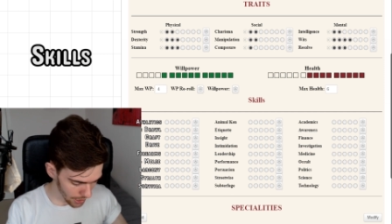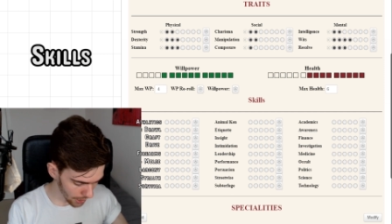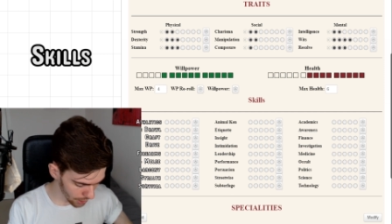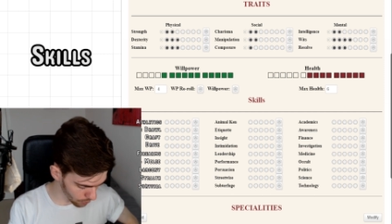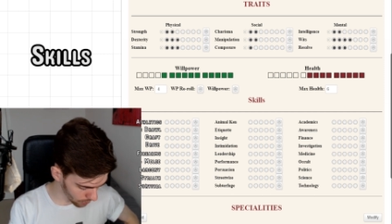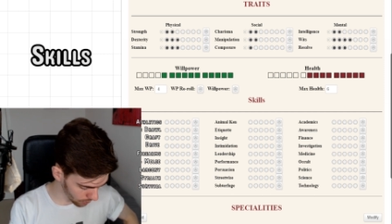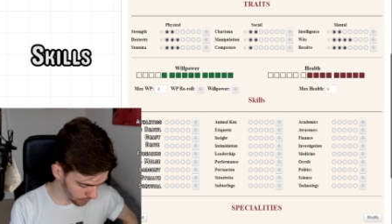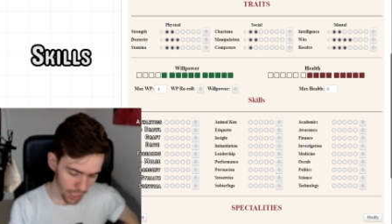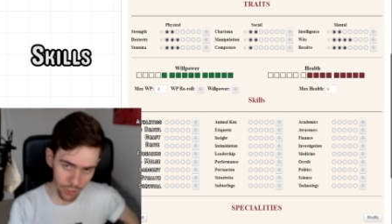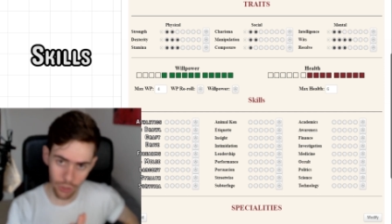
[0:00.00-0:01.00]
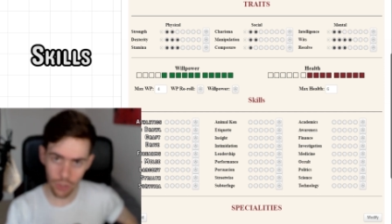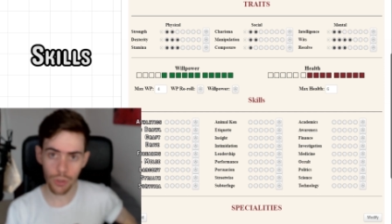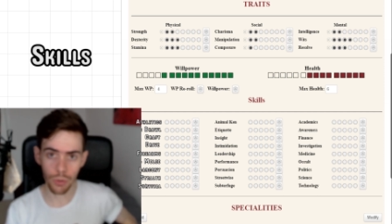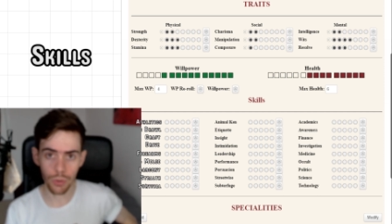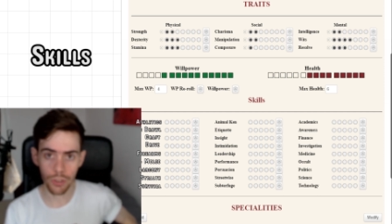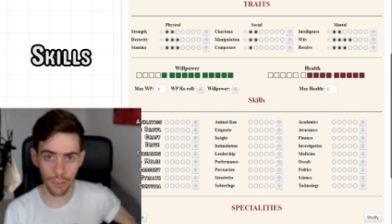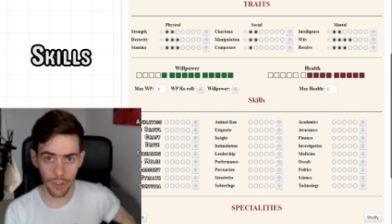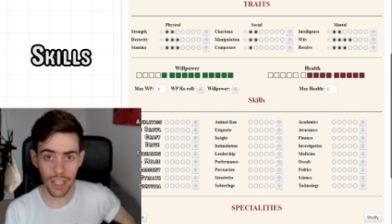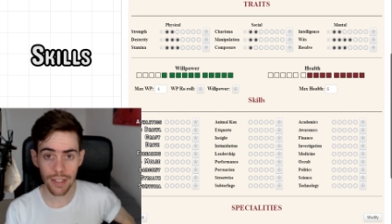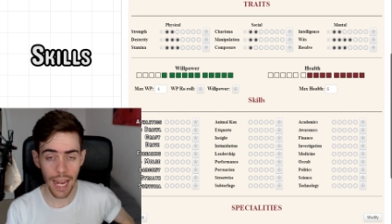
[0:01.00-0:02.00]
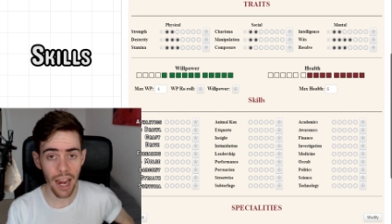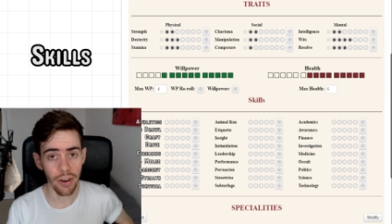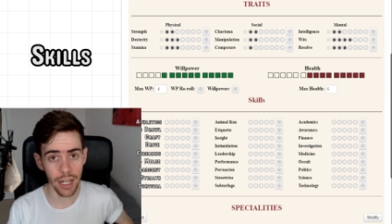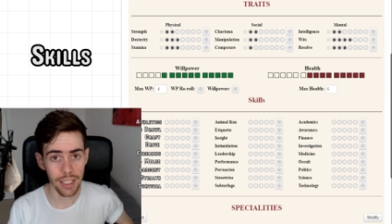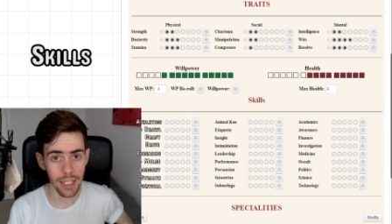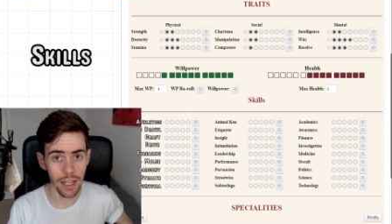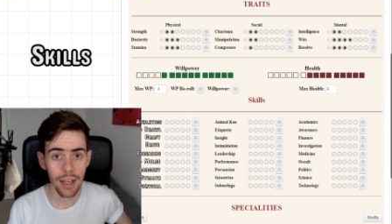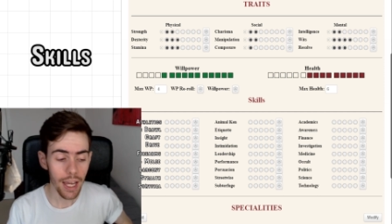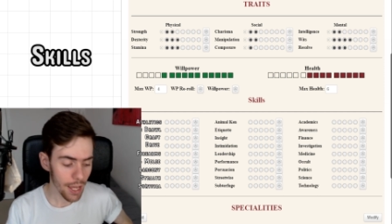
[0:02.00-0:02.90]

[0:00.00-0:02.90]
I will choose for this character